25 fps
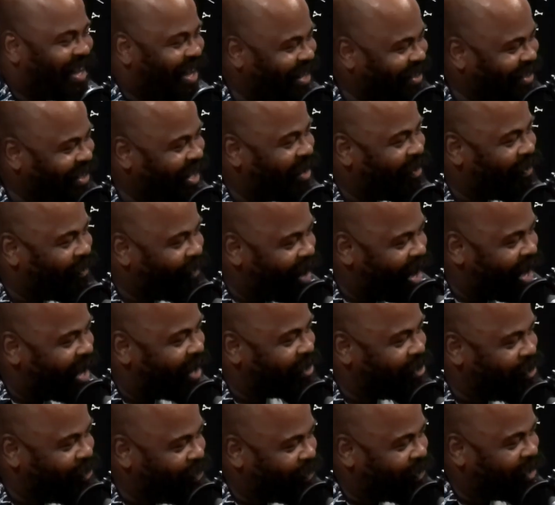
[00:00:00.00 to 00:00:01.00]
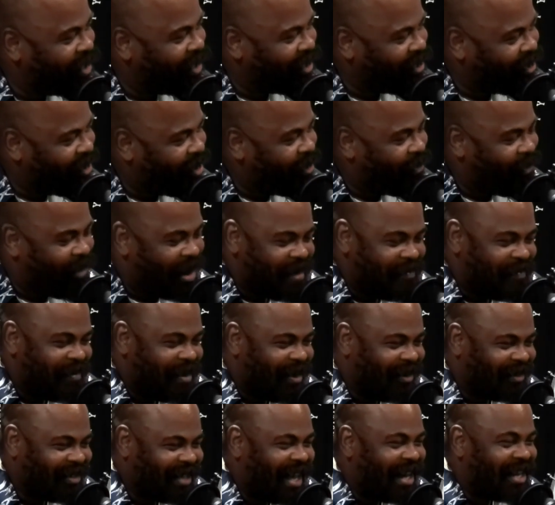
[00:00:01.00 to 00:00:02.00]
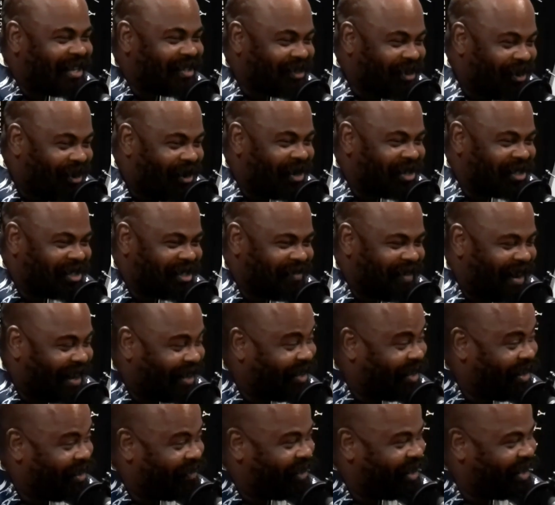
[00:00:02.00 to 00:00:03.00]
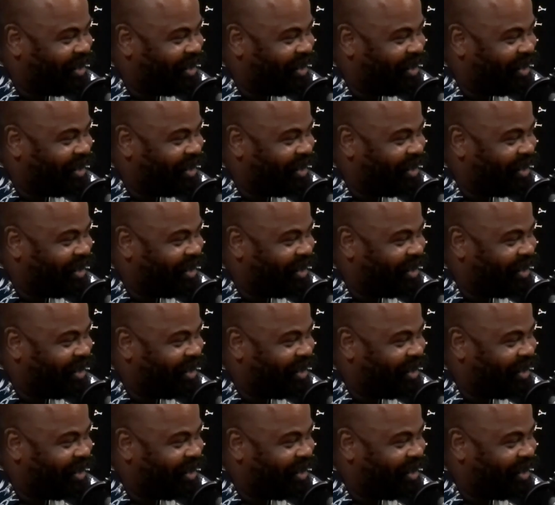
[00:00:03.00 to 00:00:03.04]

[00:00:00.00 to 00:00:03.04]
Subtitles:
I was like, wow, you really are a white belt. That is awesome. I love it.